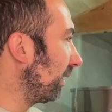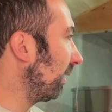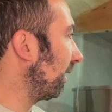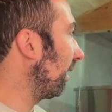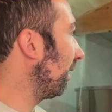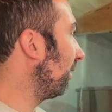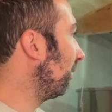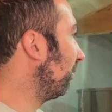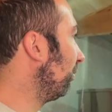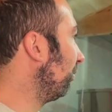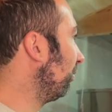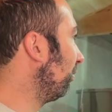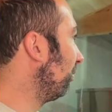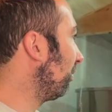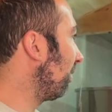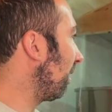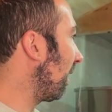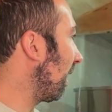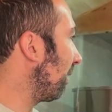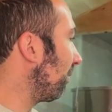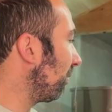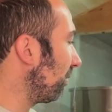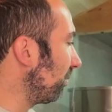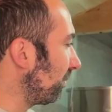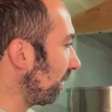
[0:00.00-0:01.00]
I do,
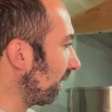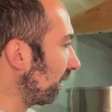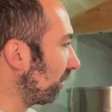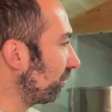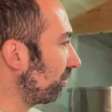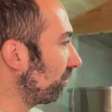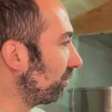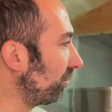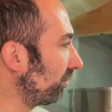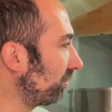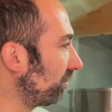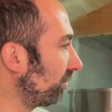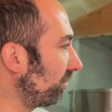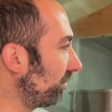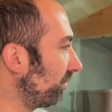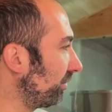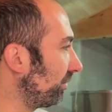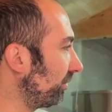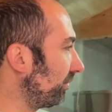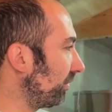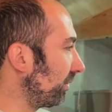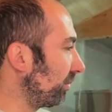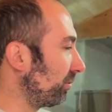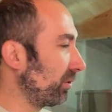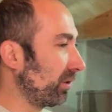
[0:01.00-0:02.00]
I want to make sure the
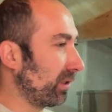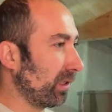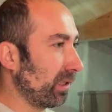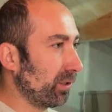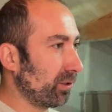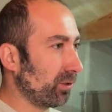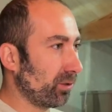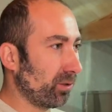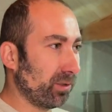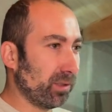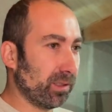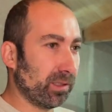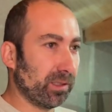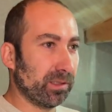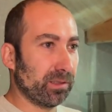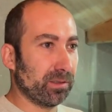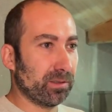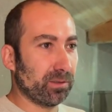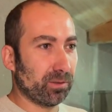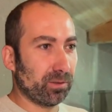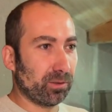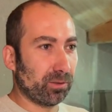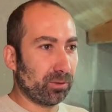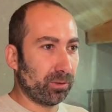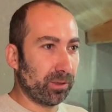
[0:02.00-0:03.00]
fermentation is
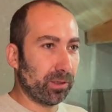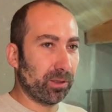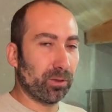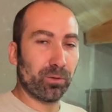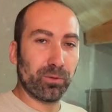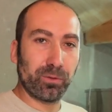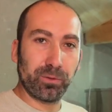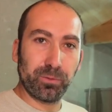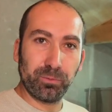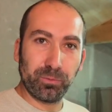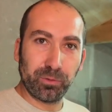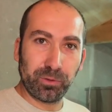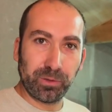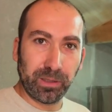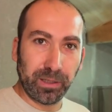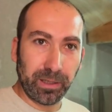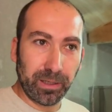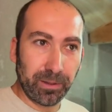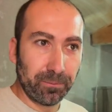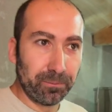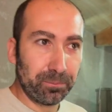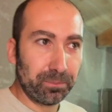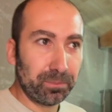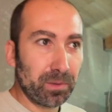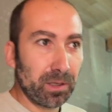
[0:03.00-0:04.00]
going all
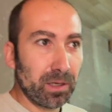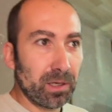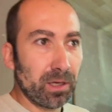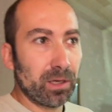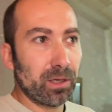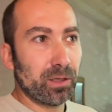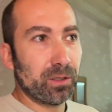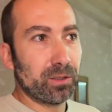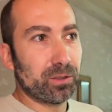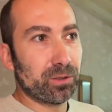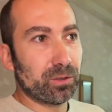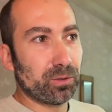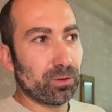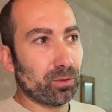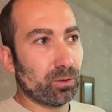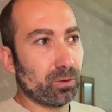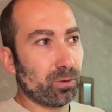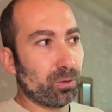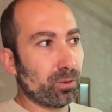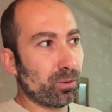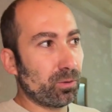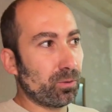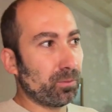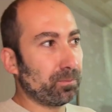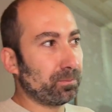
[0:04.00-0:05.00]
smoothly.
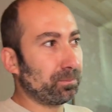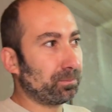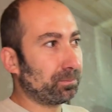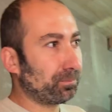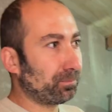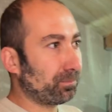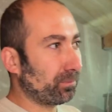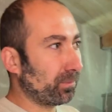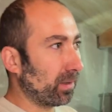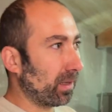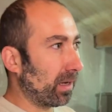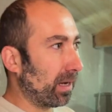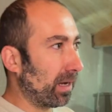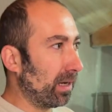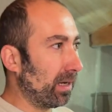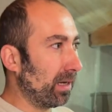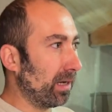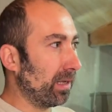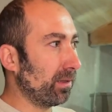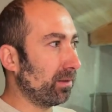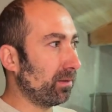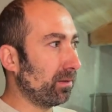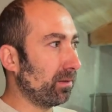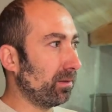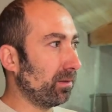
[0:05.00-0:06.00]
So I
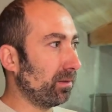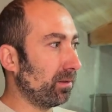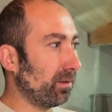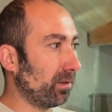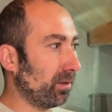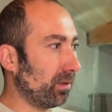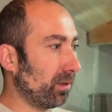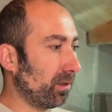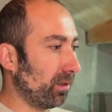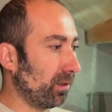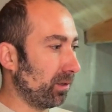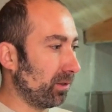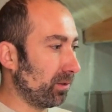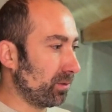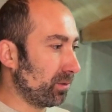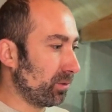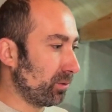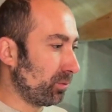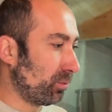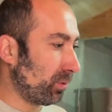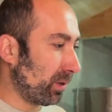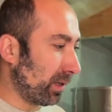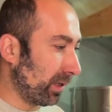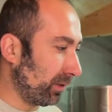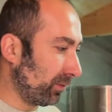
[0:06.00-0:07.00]
let
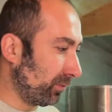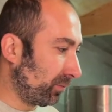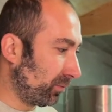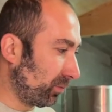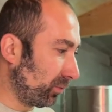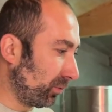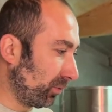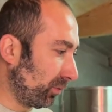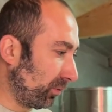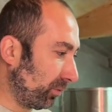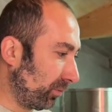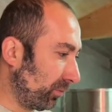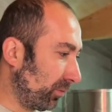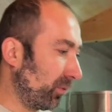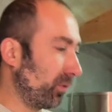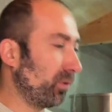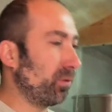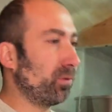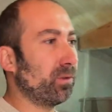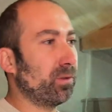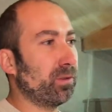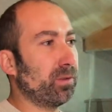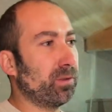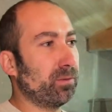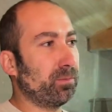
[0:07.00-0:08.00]
the wine for the
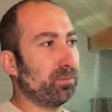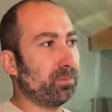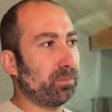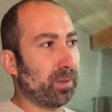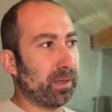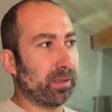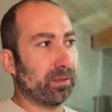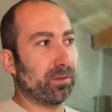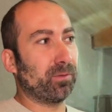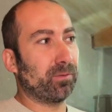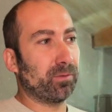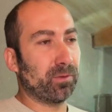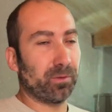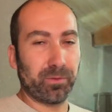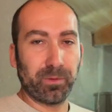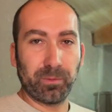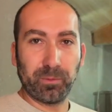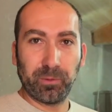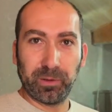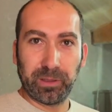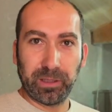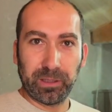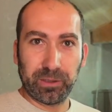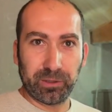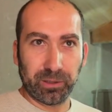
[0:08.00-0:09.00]
first part of the
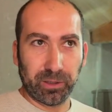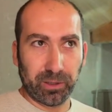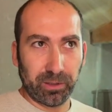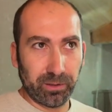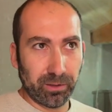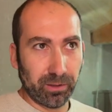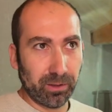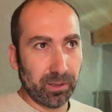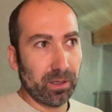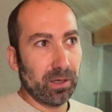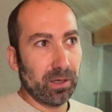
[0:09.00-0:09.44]
fermentation,